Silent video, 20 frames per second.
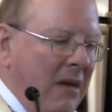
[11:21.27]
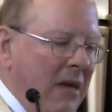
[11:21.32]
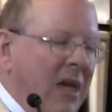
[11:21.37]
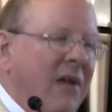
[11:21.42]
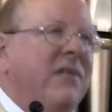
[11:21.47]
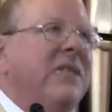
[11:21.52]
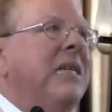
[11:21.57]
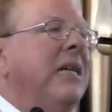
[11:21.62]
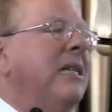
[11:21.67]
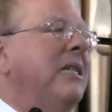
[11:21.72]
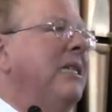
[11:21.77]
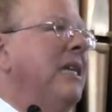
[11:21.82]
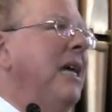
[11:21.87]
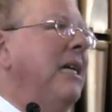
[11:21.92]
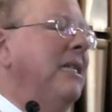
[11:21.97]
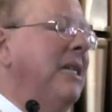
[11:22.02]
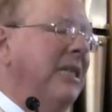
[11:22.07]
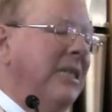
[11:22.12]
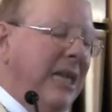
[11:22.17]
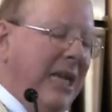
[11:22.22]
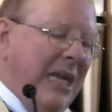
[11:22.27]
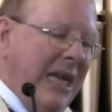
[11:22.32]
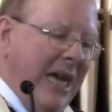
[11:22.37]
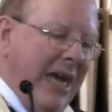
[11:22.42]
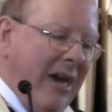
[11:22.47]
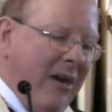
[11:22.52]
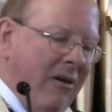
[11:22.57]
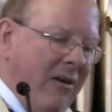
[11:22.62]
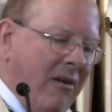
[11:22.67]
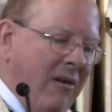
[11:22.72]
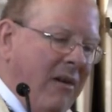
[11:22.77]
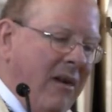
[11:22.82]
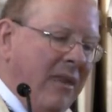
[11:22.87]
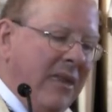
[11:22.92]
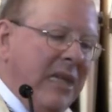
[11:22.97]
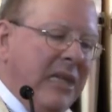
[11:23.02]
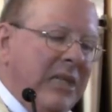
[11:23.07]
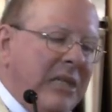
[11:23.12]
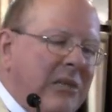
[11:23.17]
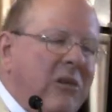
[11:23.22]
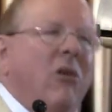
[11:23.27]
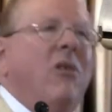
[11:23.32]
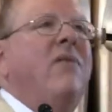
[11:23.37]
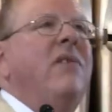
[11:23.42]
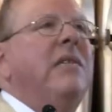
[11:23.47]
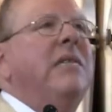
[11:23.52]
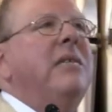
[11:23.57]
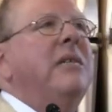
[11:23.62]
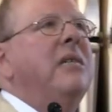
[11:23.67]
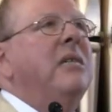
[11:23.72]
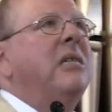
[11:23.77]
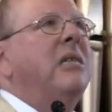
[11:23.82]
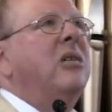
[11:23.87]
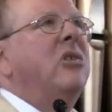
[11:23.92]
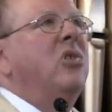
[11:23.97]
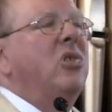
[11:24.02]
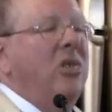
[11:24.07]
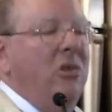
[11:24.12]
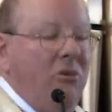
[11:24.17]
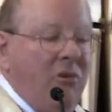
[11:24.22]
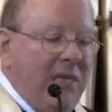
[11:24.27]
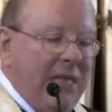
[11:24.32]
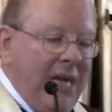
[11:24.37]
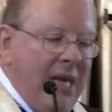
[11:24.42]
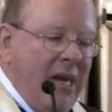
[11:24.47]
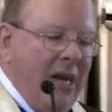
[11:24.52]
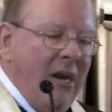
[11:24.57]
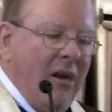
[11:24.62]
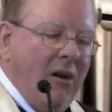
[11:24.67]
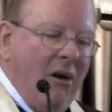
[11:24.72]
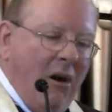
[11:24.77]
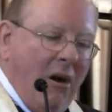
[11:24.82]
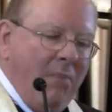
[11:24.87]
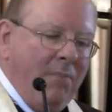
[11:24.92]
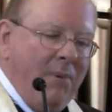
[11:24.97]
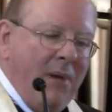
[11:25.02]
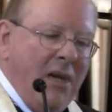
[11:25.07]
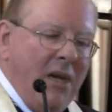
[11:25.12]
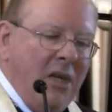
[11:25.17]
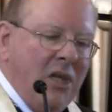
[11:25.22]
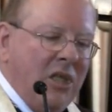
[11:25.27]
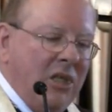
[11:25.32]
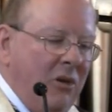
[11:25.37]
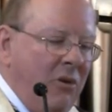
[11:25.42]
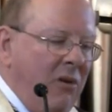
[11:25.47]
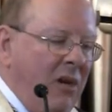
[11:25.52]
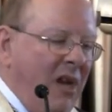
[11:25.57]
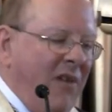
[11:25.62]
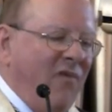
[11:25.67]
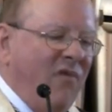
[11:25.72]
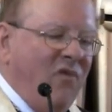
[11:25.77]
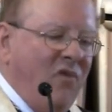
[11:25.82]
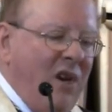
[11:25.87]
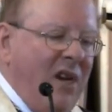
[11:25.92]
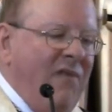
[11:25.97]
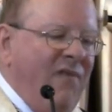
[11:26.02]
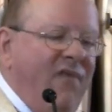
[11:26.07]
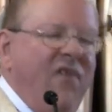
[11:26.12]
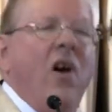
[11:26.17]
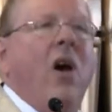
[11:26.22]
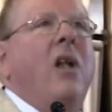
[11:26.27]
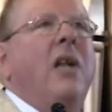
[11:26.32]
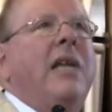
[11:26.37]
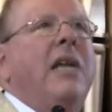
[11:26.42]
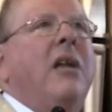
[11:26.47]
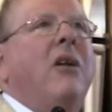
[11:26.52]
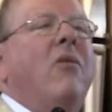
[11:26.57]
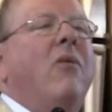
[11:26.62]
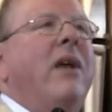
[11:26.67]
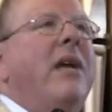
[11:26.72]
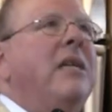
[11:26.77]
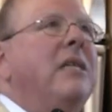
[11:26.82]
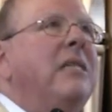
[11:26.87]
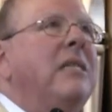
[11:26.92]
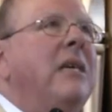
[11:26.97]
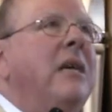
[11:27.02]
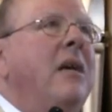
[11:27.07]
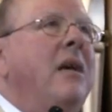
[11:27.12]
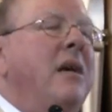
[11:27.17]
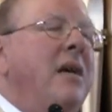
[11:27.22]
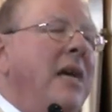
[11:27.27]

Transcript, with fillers: If success is a ladder, then service is a chute and a carpet, a chute of free falling grace,